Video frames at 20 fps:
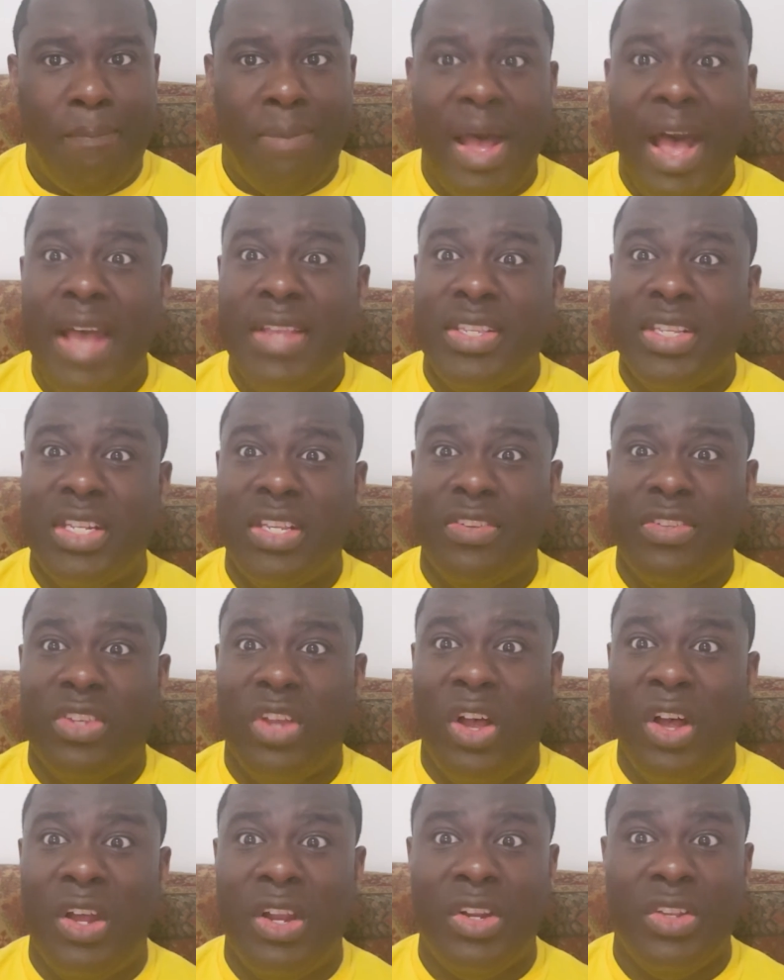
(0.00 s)

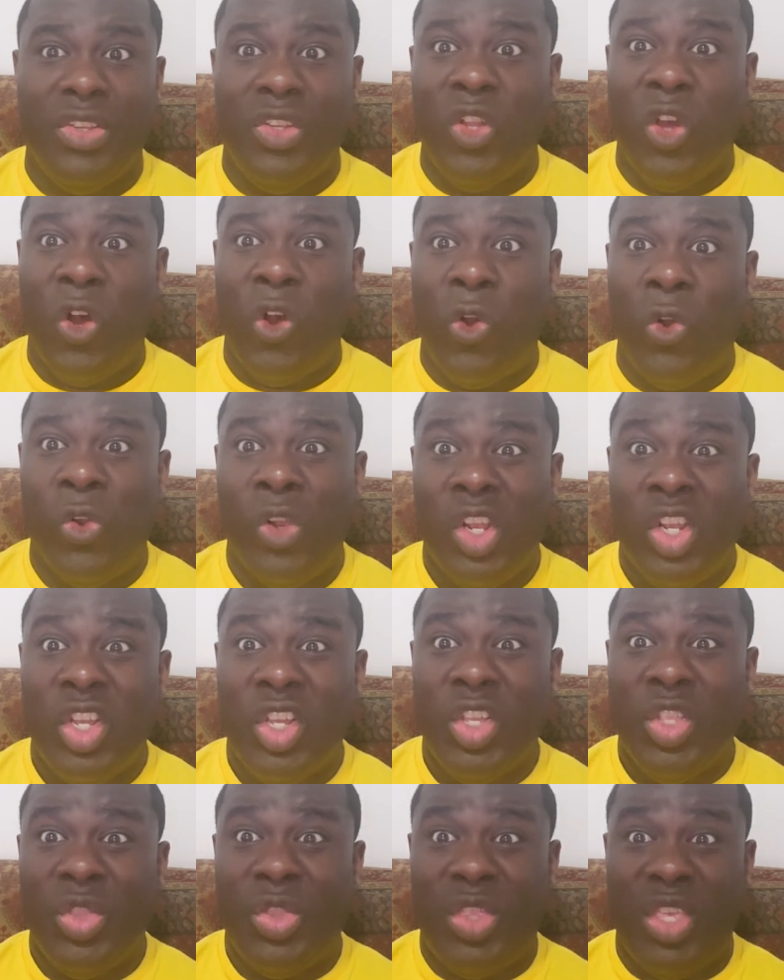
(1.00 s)
Positives are, you know,
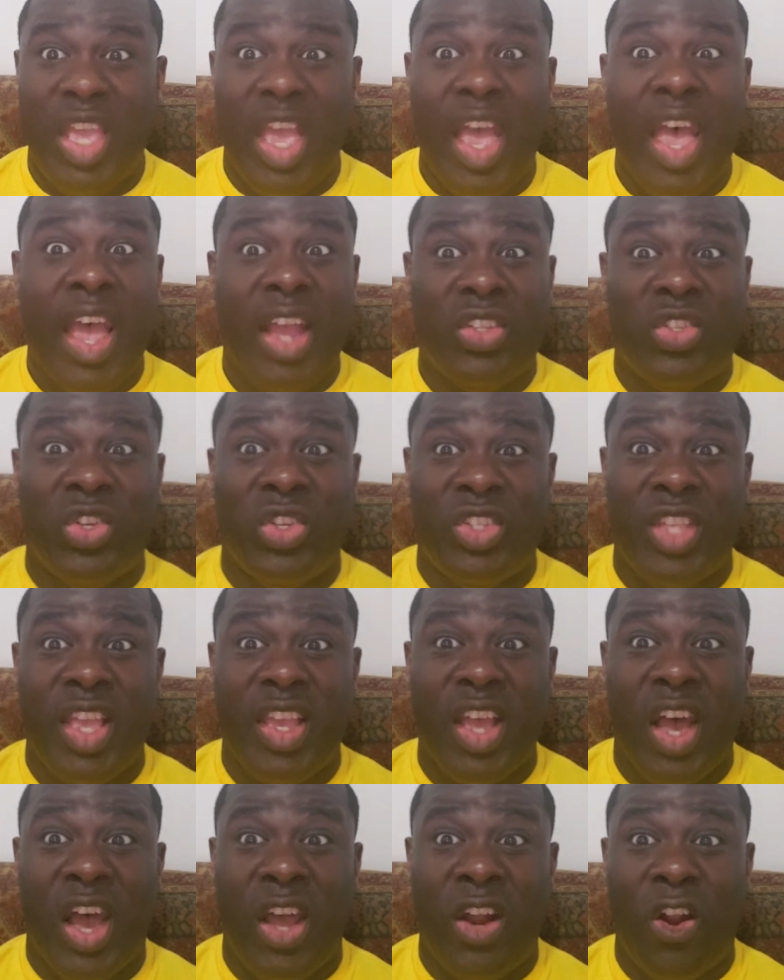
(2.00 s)
the actors
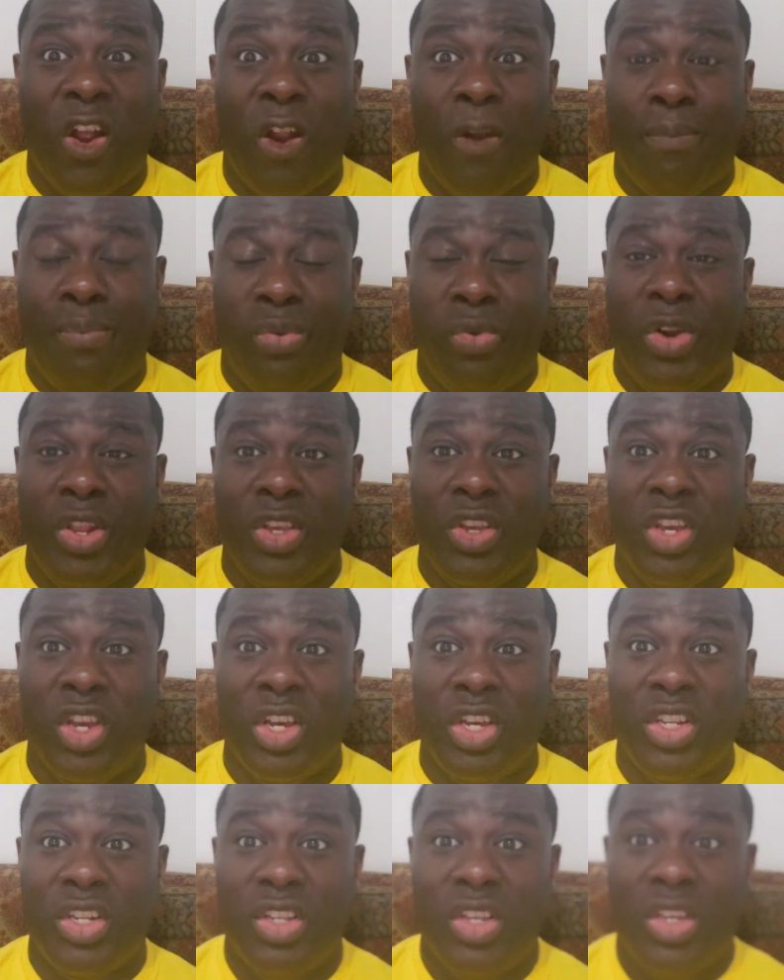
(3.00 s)
they got are pretty
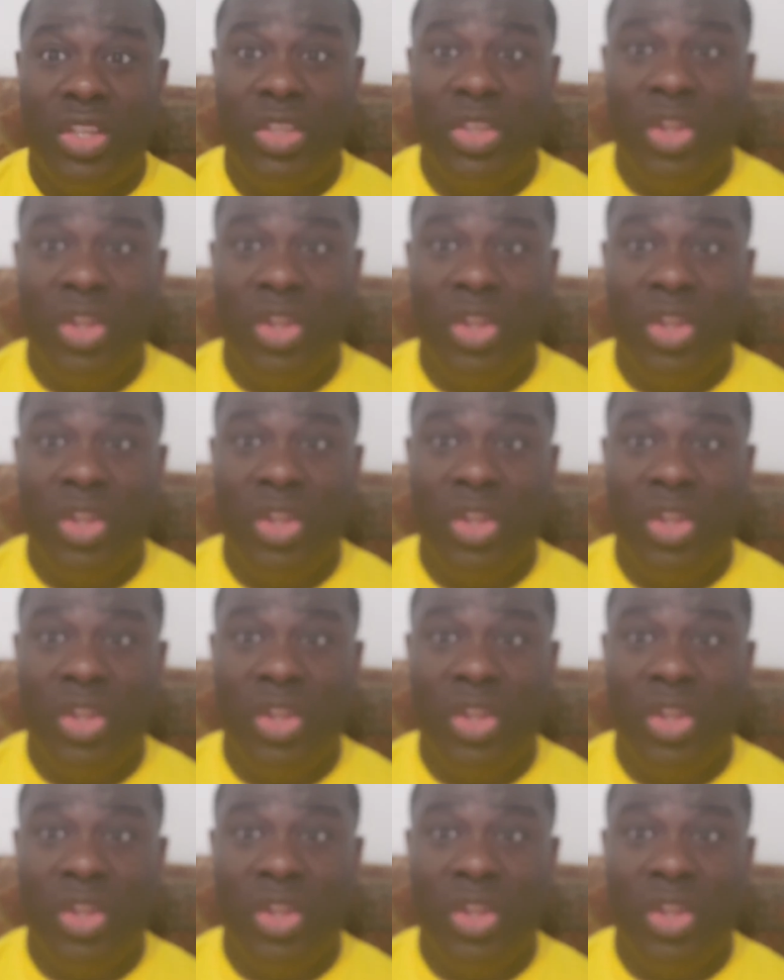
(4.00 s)
good.